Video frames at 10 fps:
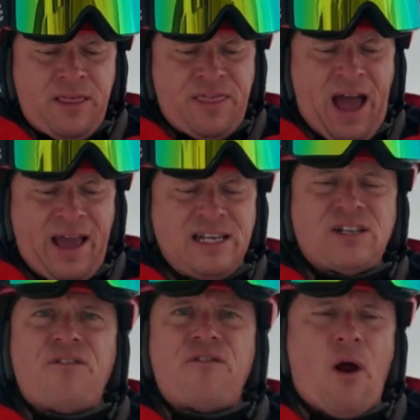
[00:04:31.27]
That
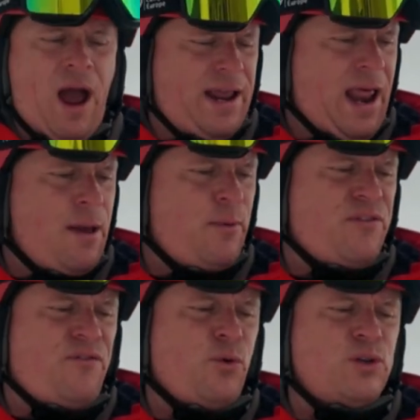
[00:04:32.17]
is Friday with
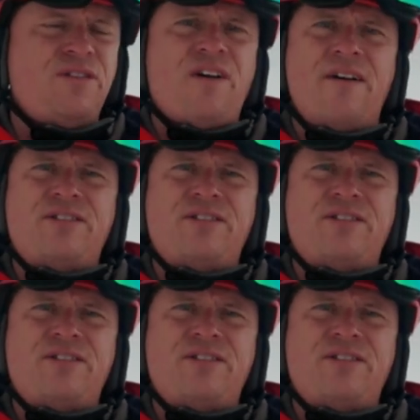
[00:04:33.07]
45